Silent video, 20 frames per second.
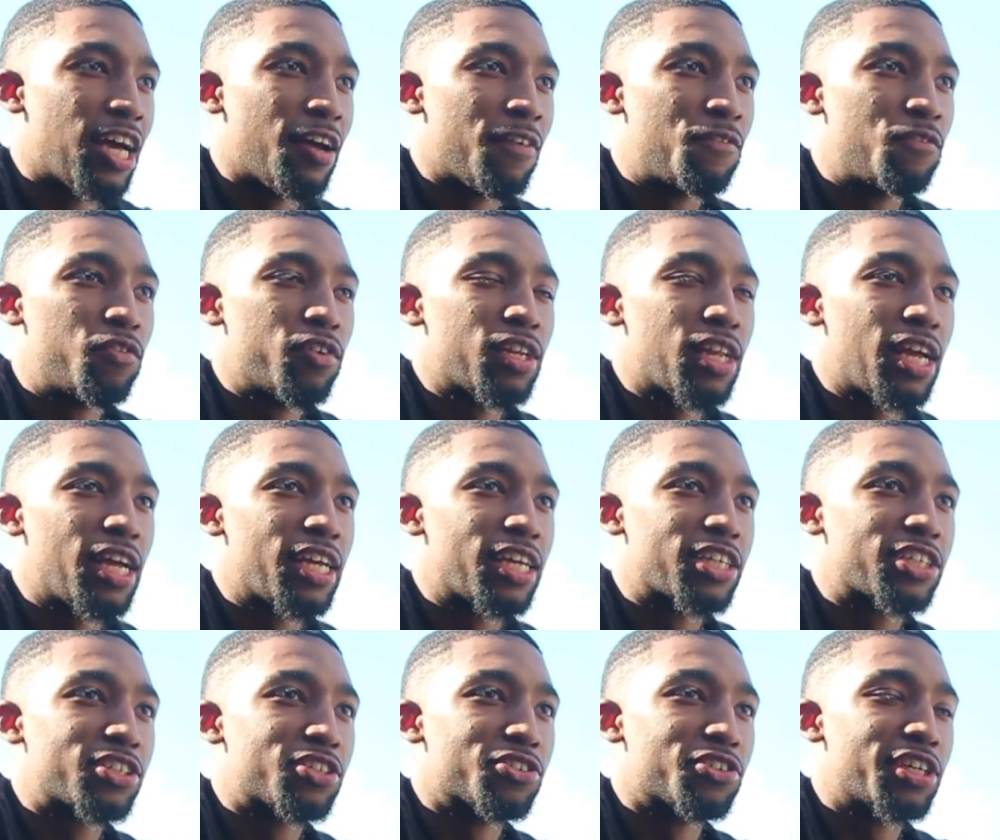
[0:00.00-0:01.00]
I feel like
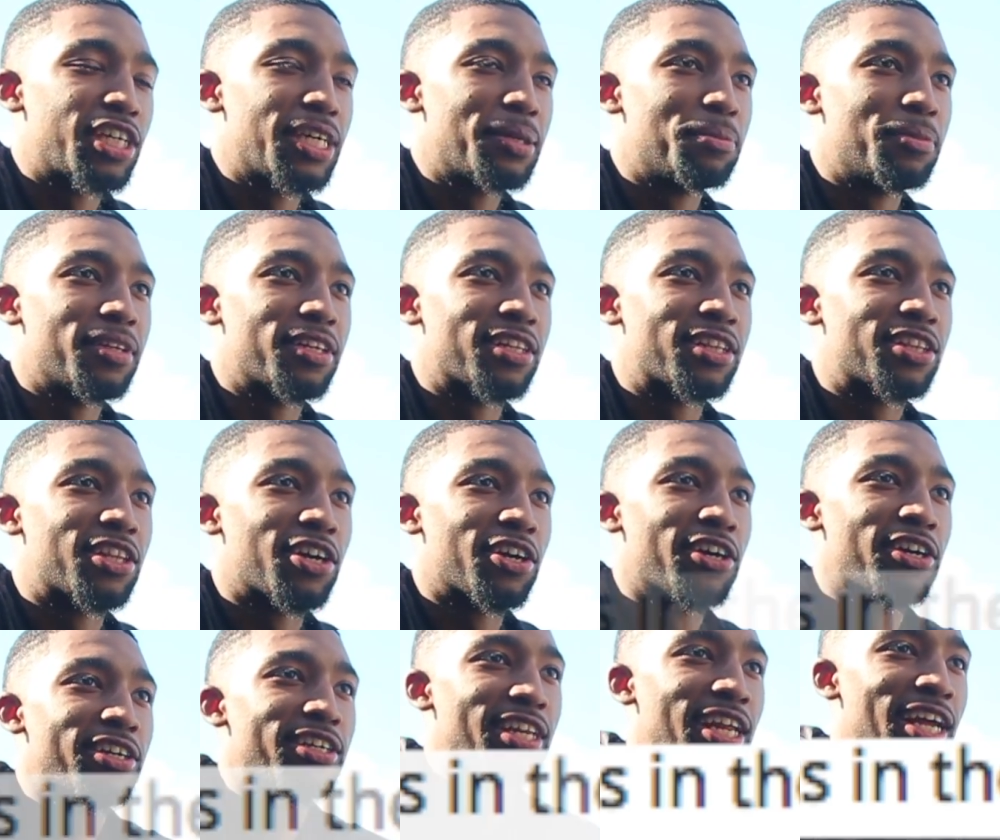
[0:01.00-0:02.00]
it's going to hit me the third